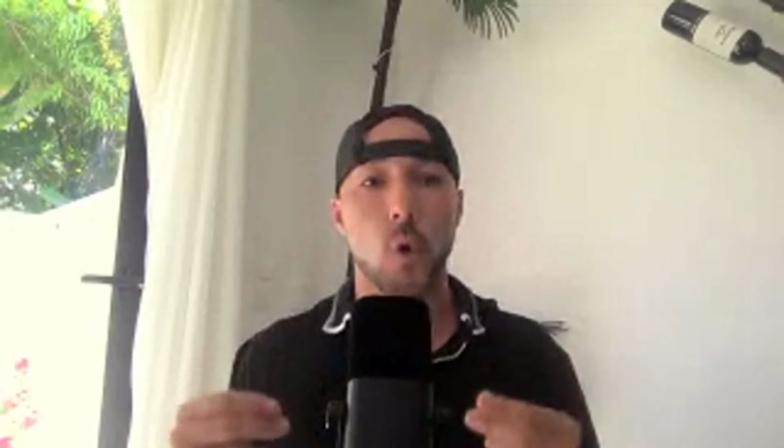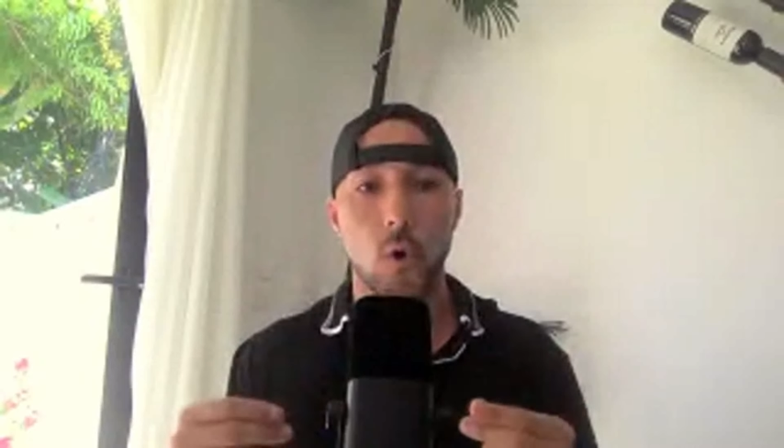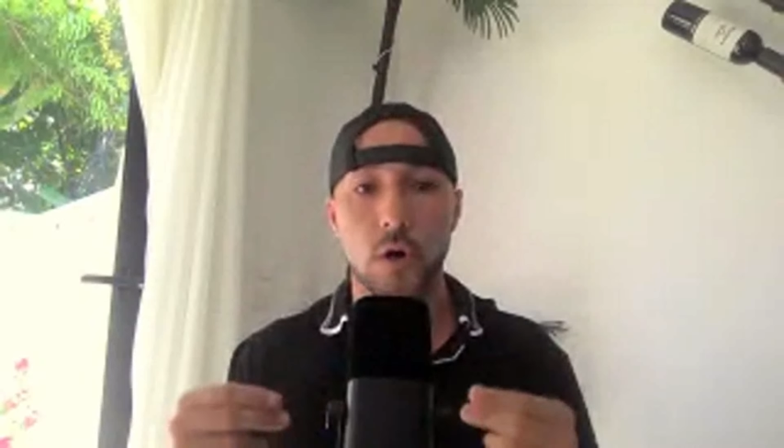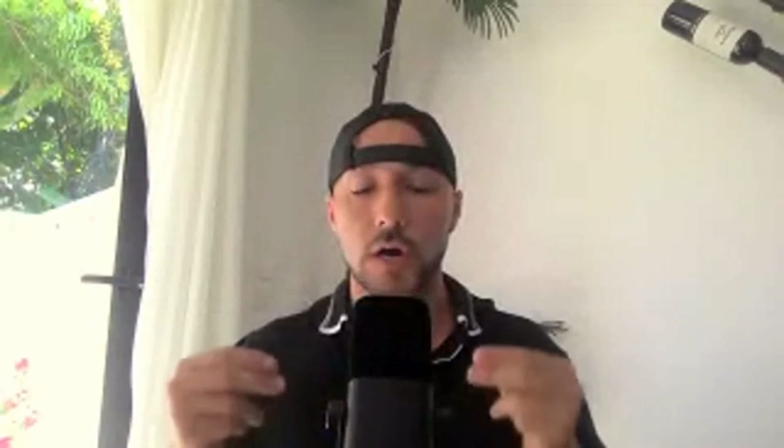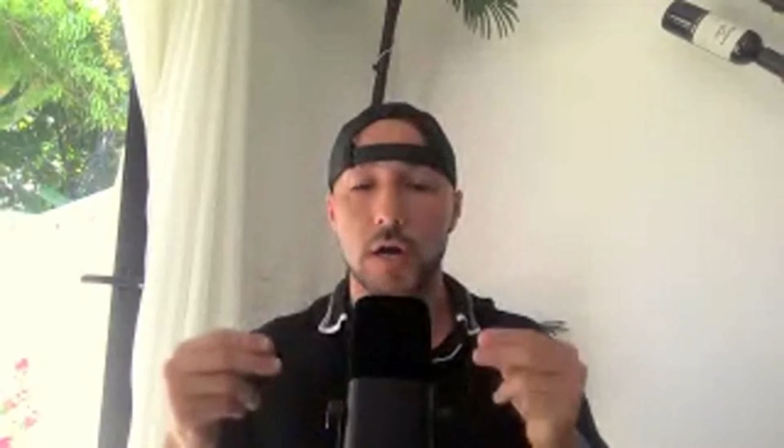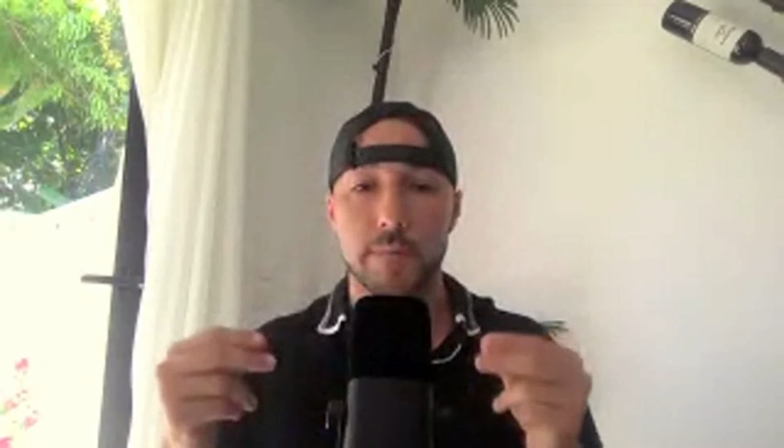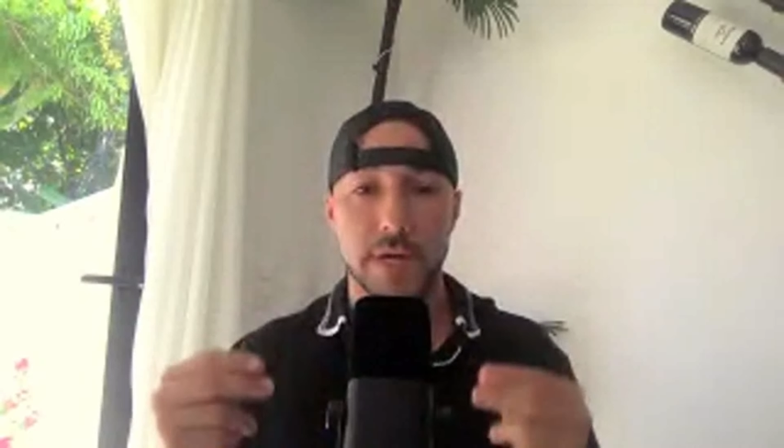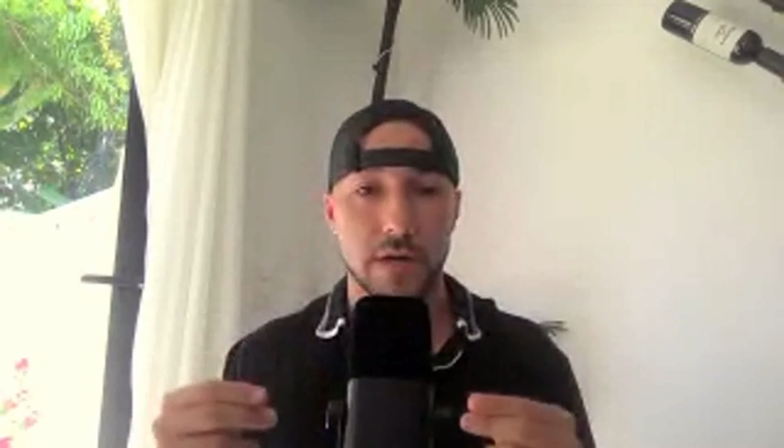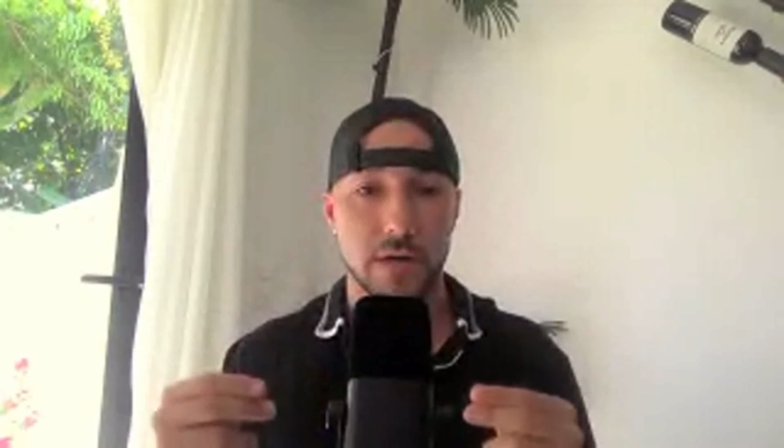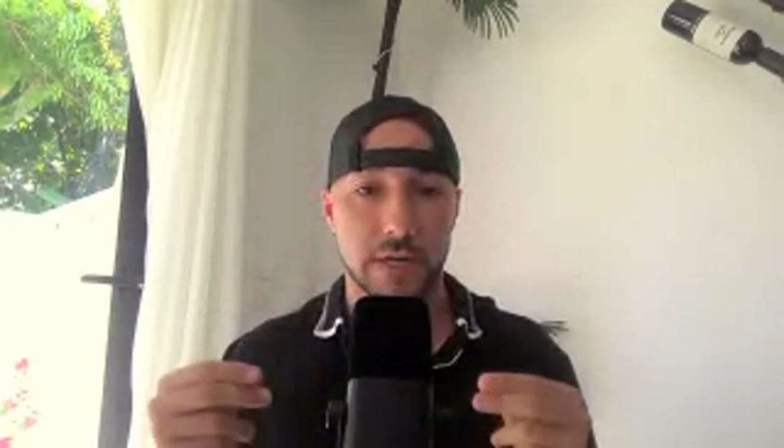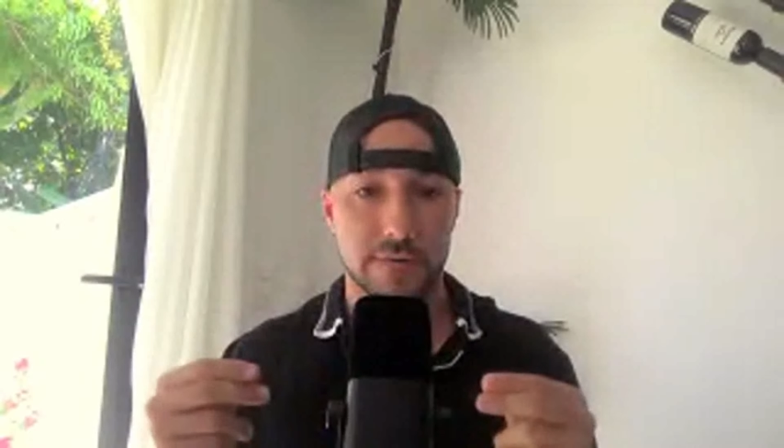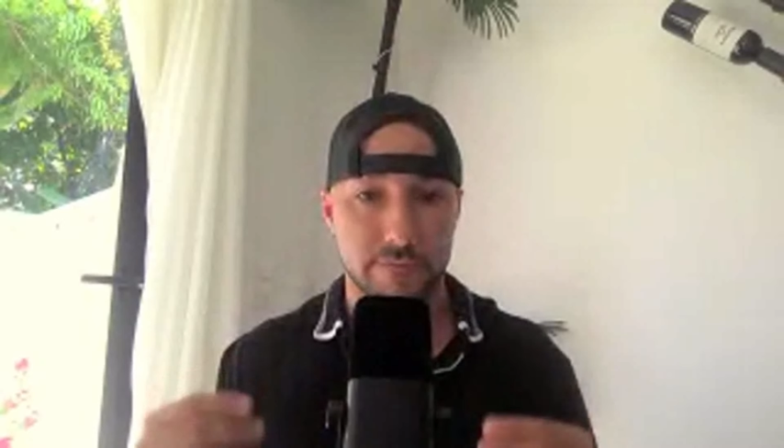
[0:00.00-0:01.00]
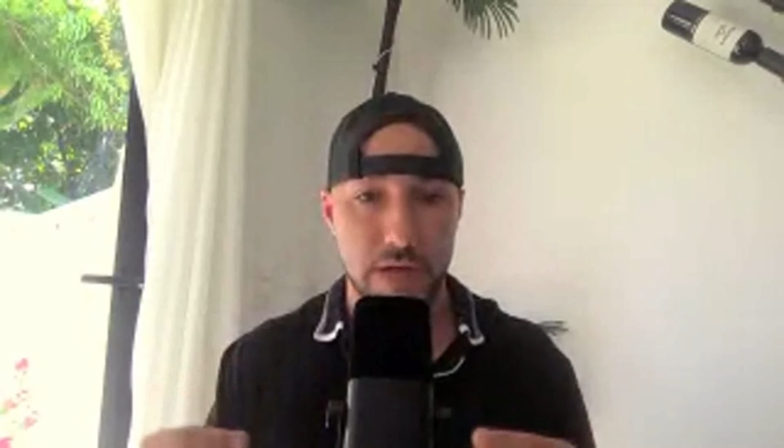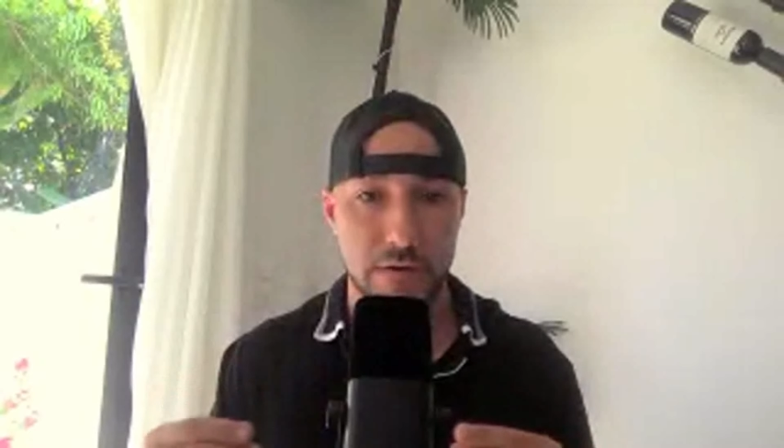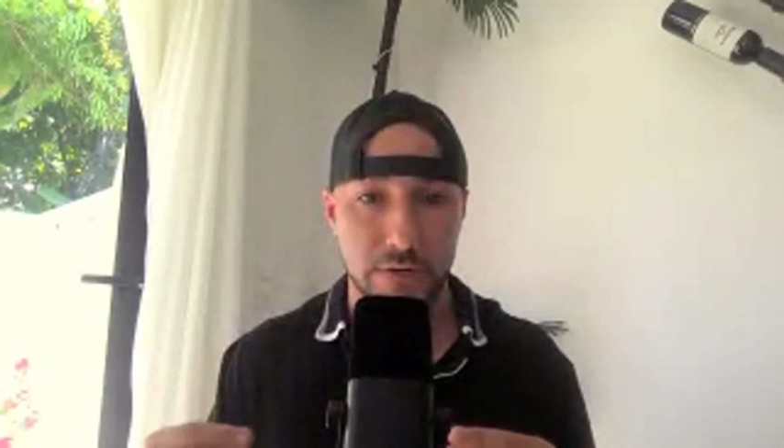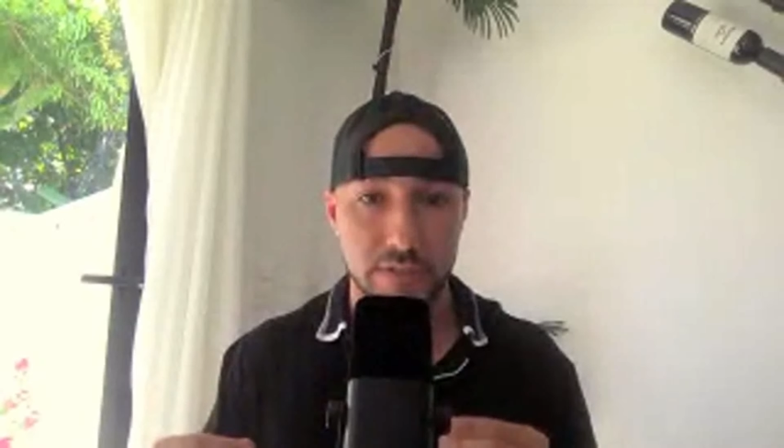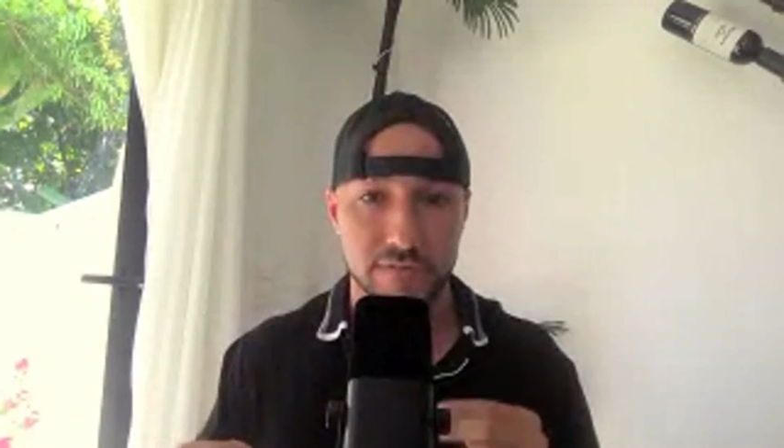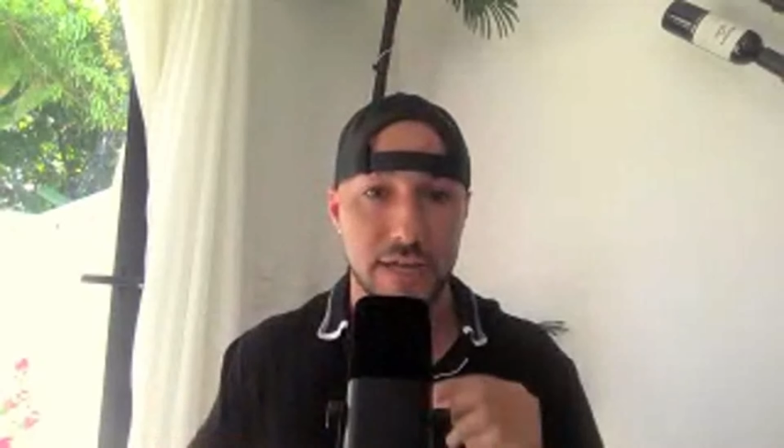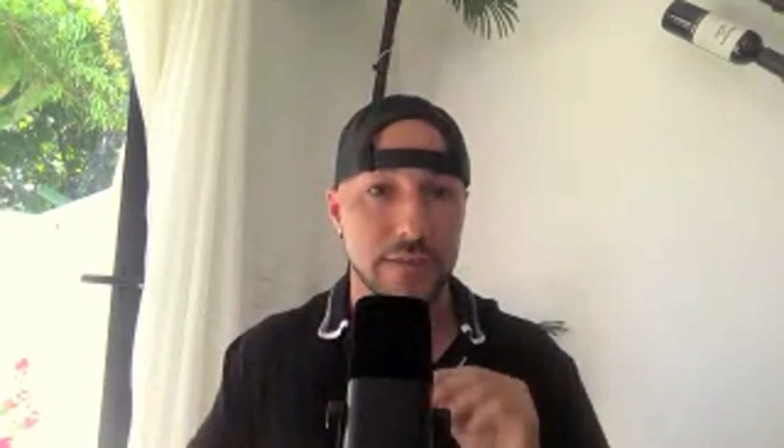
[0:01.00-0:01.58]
for American veterans,